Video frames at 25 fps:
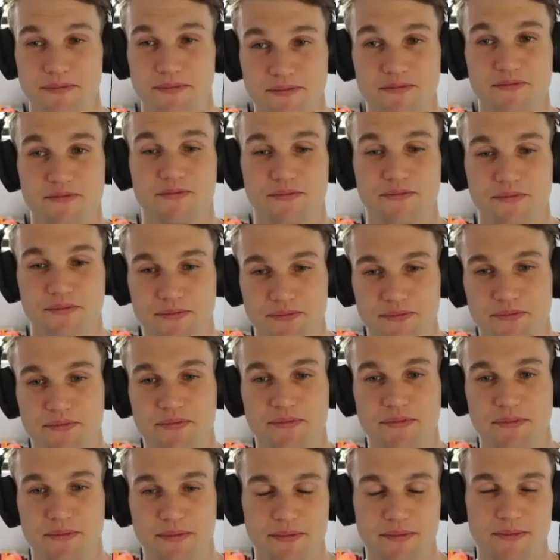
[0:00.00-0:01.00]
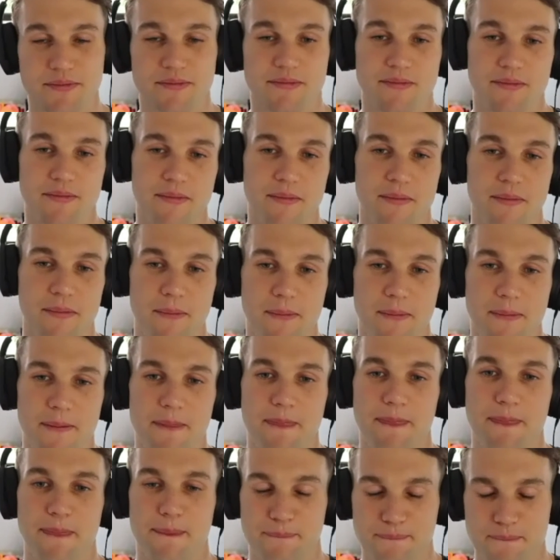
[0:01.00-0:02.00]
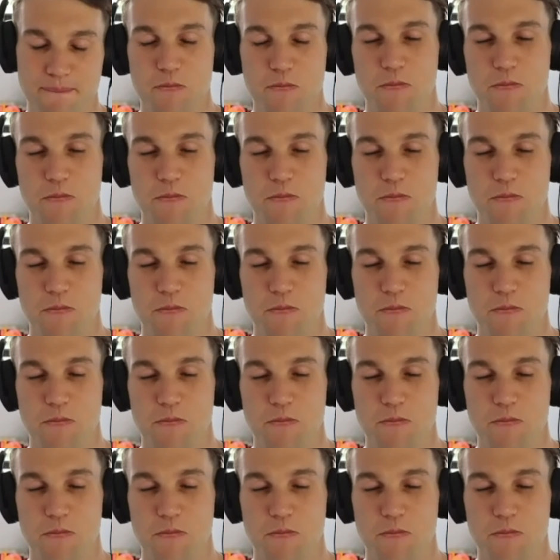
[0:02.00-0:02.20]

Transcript: And more advanced in principle. And the thing is like